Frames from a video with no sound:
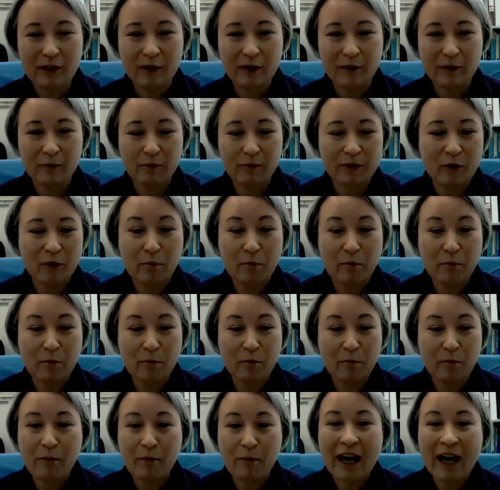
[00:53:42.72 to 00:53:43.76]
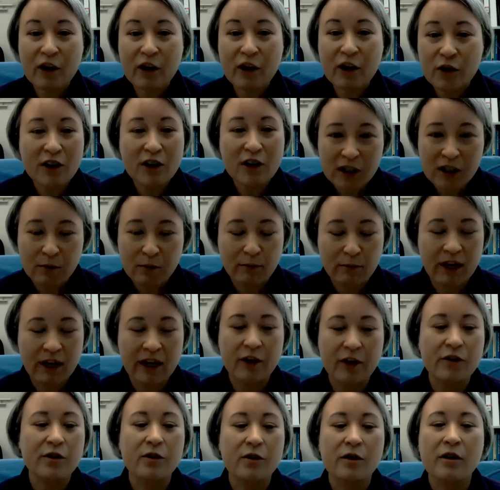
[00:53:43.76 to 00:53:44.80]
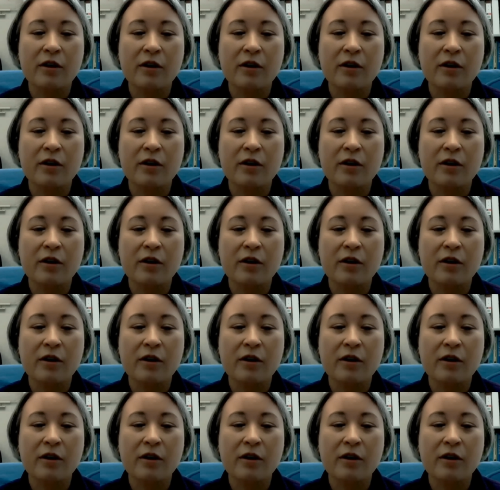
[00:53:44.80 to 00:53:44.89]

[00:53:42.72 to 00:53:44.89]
manager, the project manager,